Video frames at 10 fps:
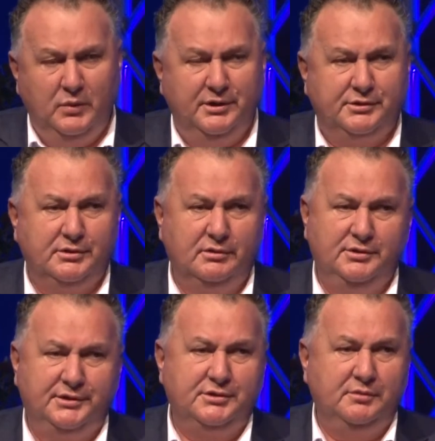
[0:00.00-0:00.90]
one or two,
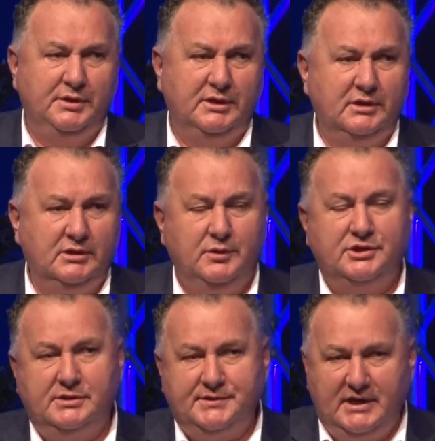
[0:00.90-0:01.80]
not too many, to
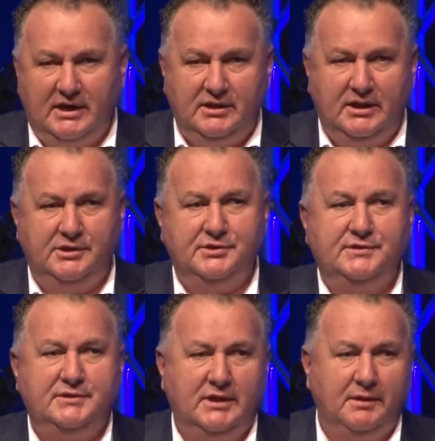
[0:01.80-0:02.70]
actually stand the
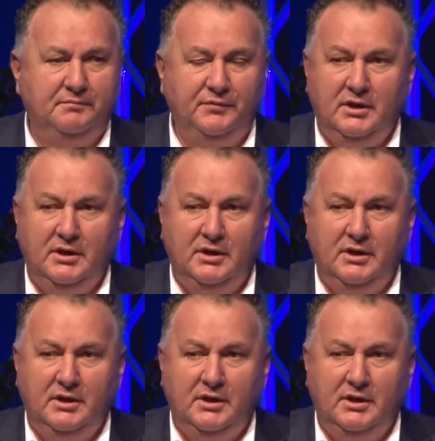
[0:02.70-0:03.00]
agency up.